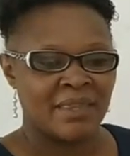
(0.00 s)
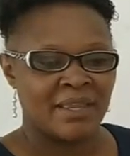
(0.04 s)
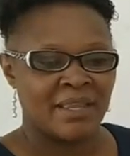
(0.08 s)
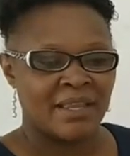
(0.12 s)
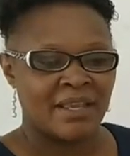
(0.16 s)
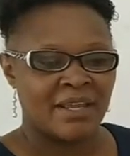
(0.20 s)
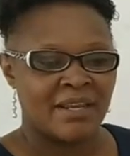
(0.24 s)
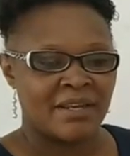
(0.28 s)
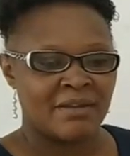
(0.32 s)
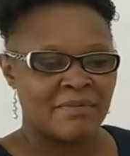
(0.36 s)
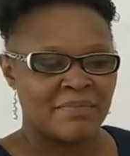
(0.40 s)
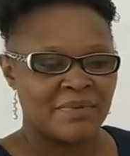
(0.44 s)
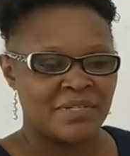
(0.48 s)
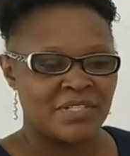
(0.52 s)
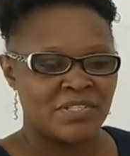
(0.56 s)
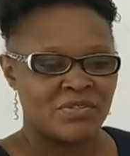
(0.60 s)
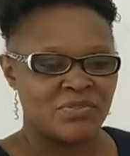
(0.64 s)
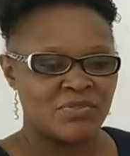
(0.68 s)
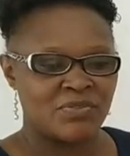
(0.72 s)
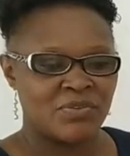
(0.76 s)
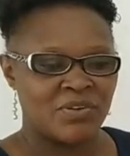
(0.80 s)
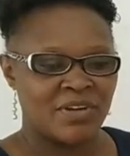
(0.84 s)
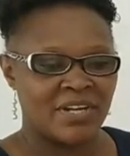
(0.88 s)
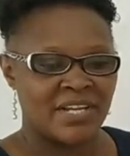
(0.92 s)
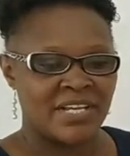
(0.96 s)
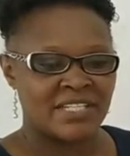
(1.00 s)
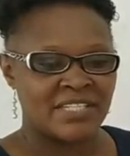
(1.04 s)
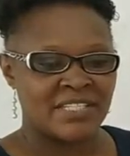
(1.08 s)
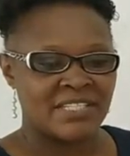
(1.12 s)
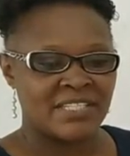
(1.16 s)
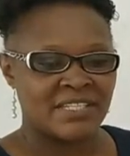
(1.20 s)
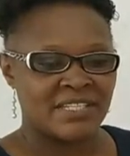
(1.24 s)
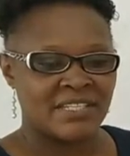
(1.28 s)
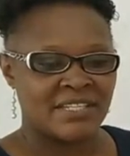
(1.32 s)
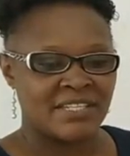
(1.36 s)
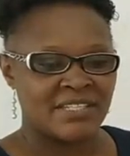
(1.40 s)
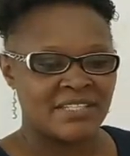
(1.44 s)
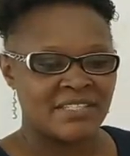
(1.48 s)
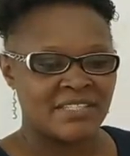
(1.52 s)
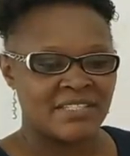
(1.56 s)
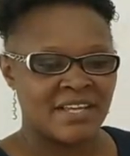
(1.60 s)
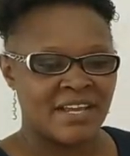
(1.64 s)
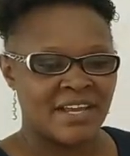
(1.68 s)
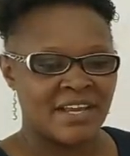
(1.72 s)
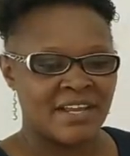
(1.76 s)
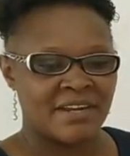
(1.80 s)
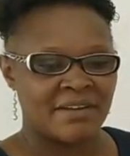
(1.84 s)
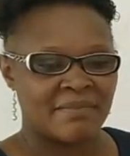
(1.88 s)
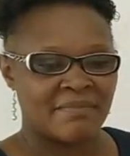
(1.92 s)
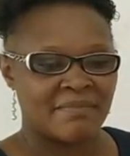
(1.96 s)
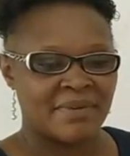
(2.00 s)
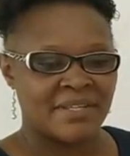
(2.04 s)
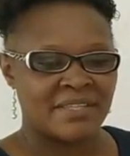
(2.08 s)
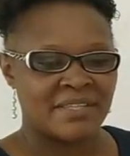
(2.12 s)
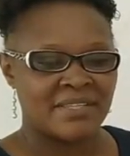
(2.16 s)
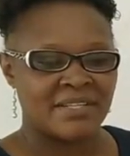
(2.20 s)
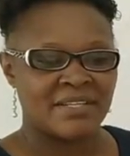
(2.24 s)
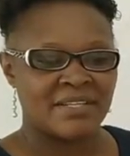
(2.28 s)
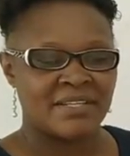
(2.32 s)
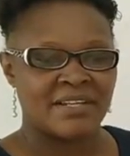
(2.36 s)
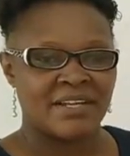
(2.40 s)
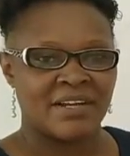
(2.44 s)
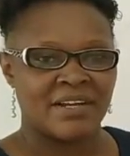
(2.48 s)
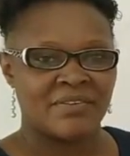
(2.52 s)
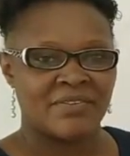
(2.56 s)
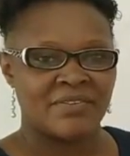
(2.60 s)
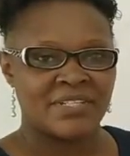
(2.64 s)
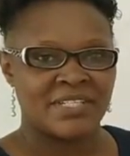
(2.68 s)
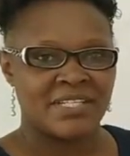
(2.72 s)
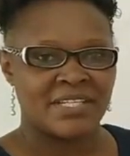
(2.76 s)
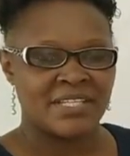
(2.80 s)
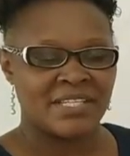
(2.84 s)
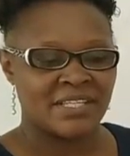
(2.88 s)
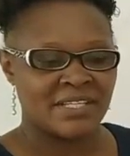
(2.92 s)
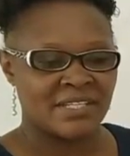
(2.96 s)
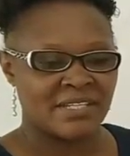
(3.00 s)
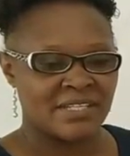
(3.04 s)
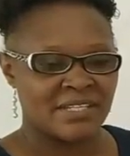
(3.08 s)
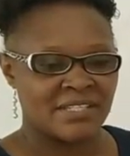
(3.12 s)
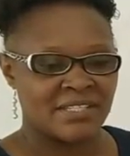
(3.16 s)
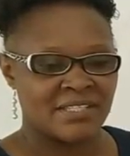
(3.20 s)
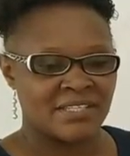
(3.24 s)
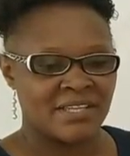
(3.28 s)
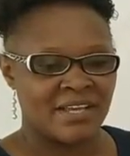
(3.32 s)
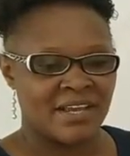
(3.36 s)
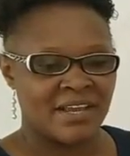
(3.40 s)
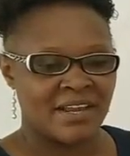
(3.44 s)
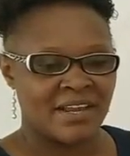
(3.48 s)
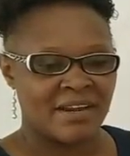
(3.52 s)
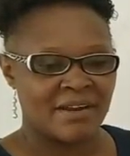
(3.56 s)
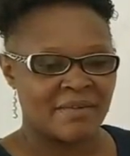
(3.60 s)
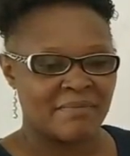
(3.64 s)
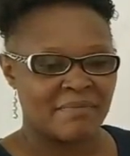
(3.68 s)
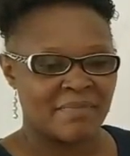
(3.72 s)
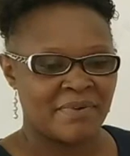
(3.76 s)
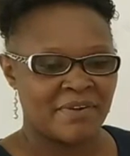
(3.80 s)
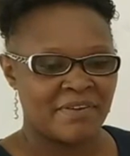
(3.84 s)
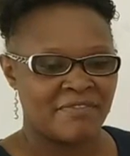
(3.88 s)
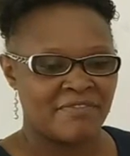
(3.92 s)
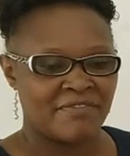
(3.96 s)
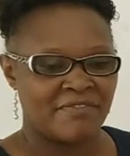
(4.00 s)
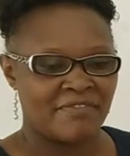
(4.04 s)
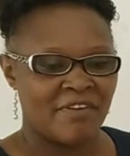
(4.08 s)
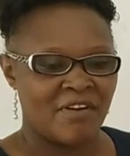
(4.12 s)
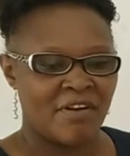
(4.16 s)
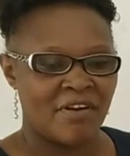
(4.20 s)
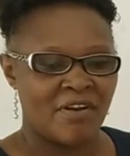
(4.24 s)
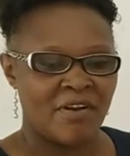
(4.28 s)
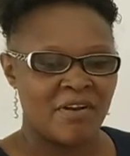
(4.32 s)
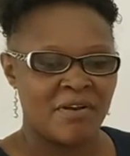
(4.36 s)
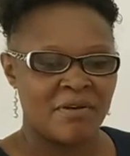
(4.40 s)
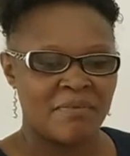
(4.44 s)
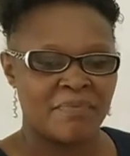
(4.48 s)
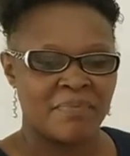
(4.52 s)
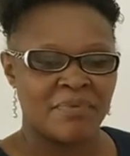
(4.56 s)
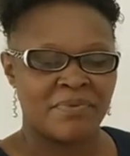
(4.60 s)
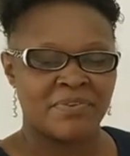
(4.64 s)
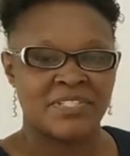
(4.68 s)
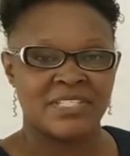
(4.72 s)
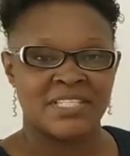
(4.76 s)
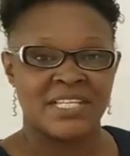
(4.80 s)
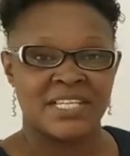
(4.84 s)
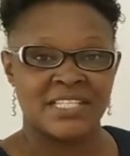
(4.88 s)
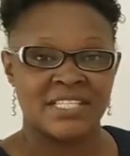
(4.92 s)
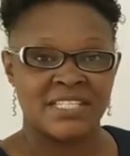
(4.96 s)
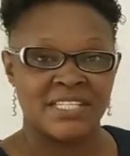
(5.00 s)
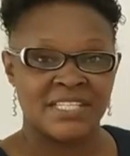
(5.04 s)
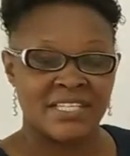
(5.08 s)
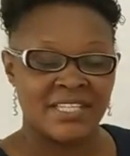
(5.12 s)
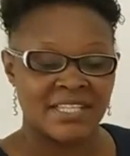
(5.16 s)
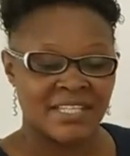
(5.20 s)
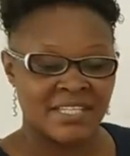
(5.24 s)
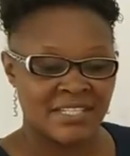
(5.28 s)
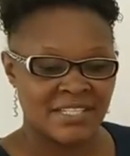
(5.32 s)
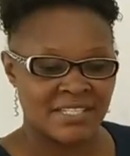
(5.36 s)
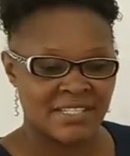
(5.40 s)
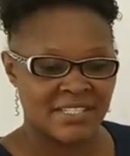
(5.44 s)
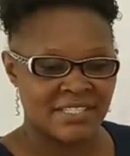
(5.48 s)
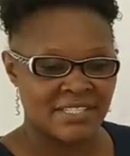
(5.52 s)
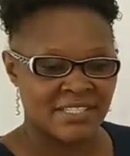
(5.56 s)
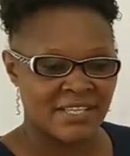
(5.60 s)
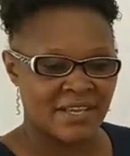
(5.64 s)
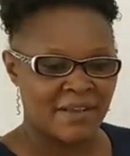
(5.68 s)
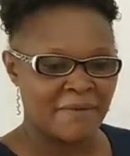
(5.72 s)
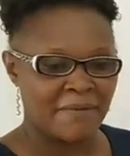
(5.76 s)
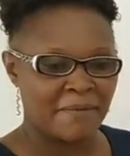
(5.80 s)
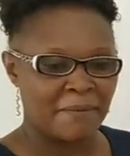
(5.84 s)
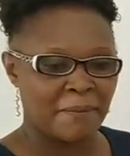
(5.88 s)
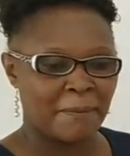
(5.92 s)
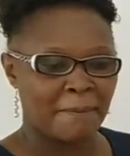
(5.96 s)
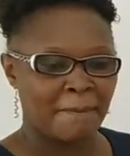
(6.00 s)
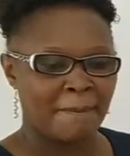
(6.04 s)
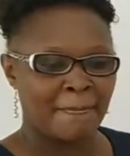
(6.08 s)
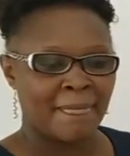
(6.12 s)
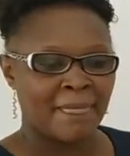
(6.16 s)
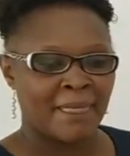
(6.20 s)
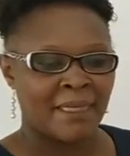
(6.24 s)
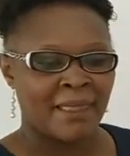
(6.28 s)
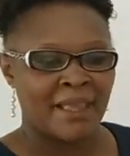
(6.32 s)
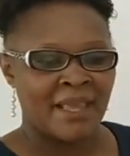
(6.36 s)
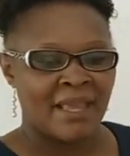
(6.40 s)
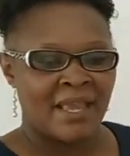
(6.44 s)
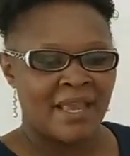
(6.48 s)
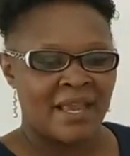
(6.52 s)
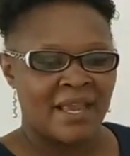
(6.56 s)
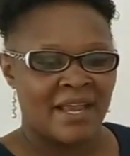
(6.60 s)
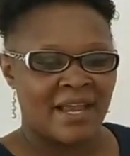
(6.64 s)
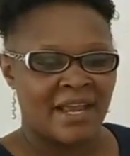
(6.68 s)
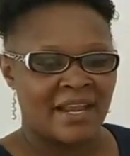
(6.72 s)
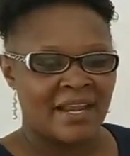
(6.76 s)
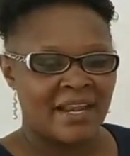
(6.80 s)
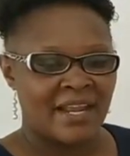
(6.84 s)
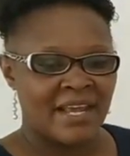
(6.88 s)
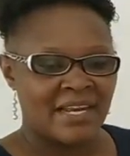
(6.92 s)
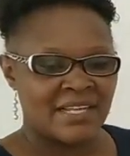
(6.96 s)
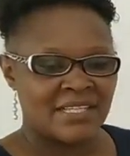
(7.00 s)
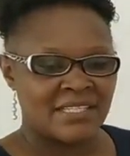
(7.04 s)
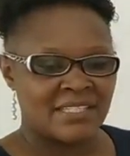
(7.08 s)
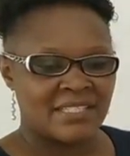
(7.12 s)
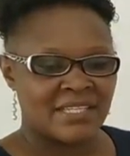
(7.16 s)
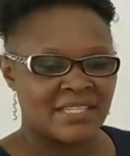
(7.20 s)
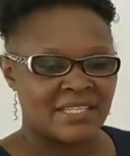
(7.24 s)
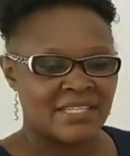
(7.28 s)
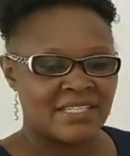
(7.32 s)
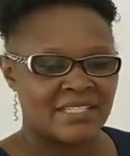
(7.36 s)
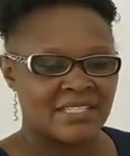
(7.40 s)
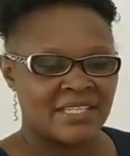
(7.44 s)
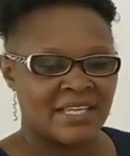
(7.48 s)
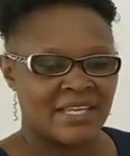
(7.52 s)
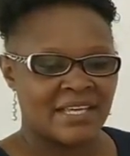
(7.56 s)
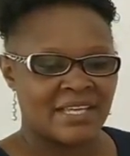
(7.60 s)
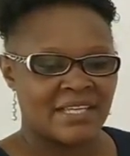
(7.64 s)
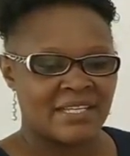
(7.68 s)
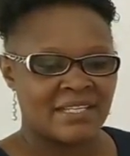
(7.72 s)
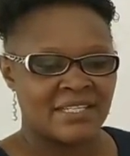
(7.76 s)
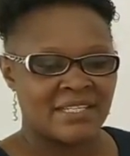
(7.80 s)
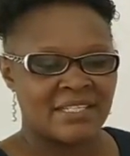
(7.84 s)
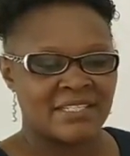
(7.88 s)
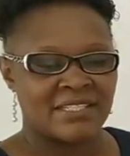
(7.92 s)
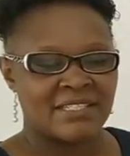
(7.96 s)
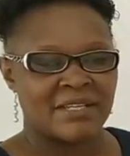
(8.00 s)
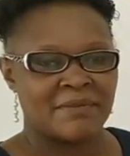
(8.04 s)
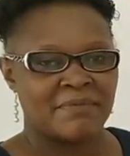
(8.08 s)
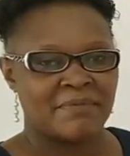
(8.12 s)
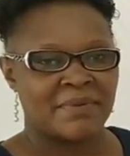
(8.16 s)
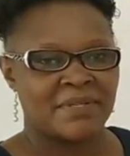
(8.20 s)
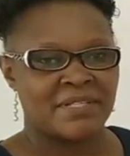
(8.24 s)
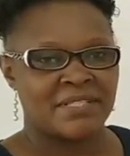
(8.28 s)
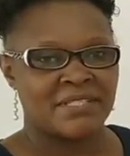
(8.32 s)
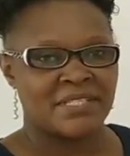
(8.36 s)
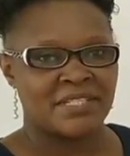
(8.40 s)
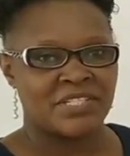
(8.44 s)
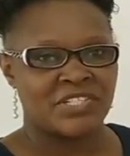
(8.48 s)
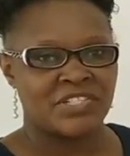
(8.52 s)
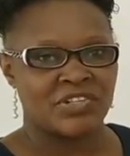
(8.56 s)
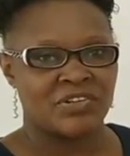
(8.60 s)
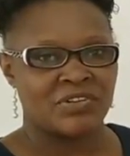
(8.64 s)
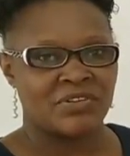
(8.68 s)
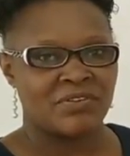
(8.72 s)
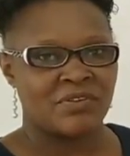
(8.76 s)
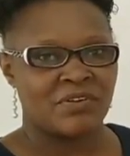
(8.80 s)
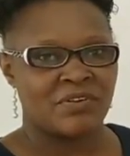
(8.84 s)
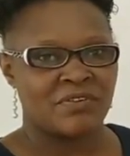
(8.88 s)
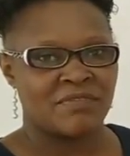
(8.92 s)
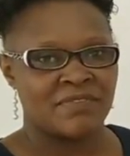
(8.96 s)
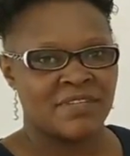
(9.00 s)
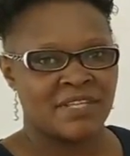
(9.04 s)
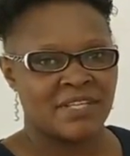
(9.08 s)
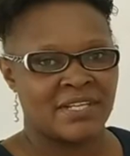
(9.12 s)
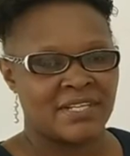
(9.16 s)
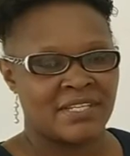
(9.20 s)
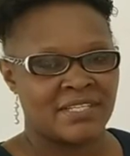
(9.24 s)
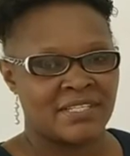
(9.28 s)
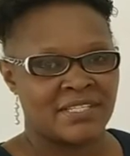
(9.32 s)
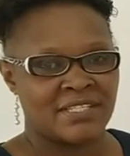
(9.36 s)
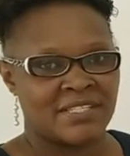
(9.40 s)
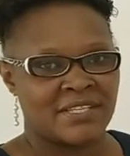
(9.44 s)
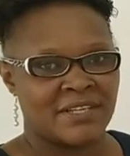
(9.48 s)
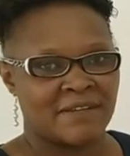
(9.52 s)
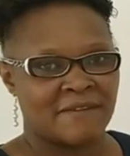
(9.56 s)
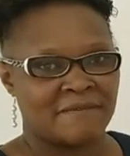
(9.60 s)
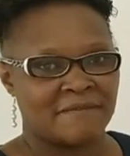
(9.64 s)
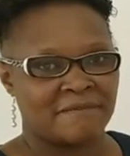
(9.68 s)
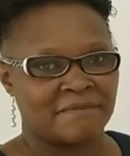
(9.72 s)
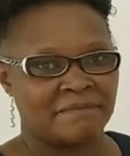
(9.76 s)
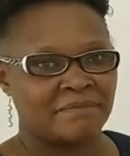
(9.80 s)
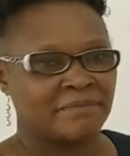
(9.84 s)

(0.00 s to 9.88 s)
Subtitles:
Number 2, collecting data. Number 3, recording the data. Number 4, processing the data. Analysis and interpretation of the data.